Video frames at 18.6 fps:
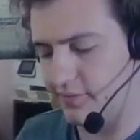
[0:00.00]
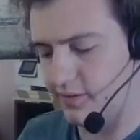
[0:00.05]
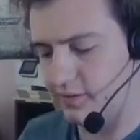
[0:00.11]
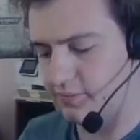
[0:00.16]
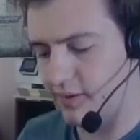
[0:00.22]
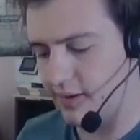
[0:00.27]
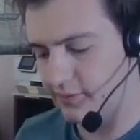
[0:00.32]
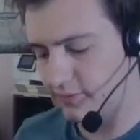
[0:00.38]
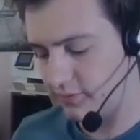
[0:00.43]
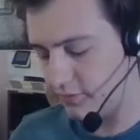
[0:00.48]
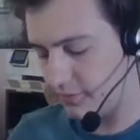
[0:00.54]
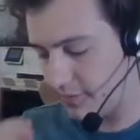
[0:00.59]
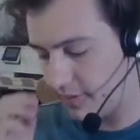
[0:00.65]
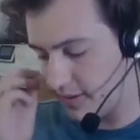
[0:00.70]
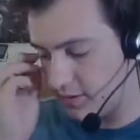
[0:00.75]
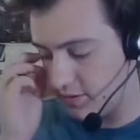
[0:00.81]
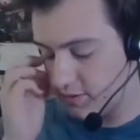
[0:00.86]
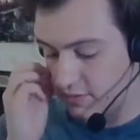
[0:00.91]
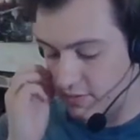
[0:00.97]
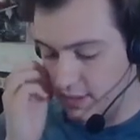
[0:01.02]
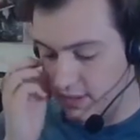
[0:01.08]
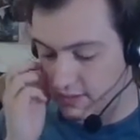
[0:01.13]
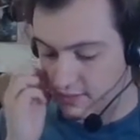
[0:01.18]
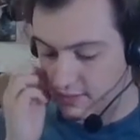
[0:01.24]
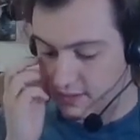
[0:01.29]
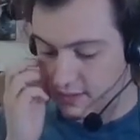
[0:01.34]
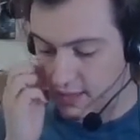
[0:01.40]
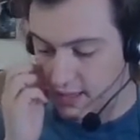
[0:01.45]
is my sort of opinion on
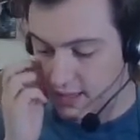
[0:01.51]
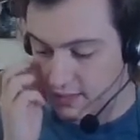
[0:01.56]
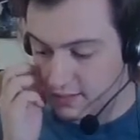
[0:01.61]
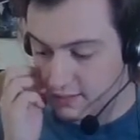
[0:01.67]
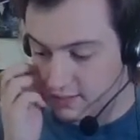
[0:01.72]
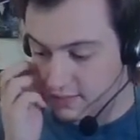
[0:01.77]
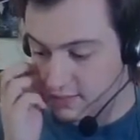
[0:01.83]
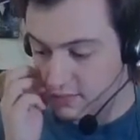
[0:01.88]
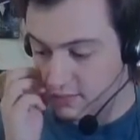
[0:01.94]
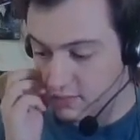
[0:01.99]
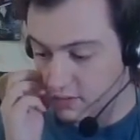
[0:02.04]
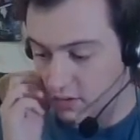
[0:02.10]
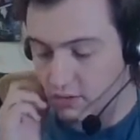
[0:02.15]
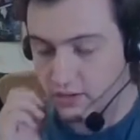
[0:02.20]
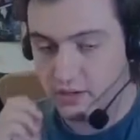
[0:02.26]
things. It's not going to